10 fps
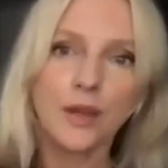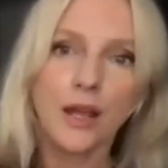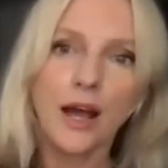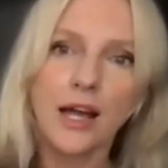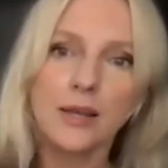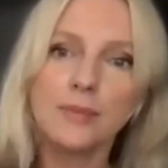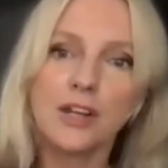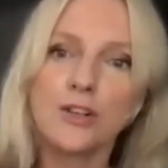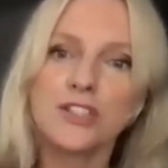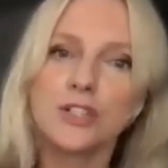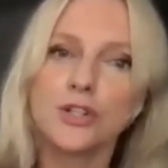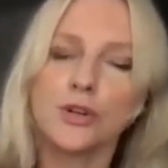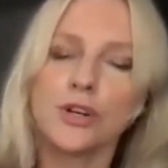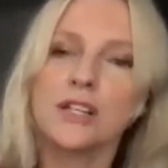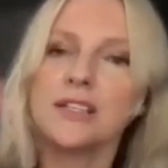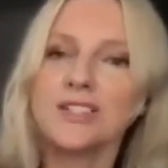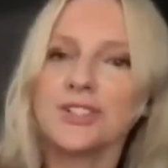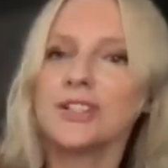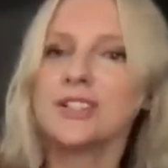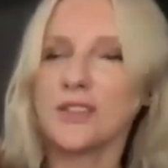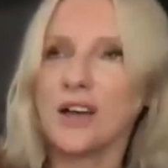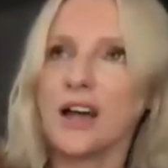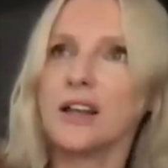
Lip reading: And because you're conditioned to that,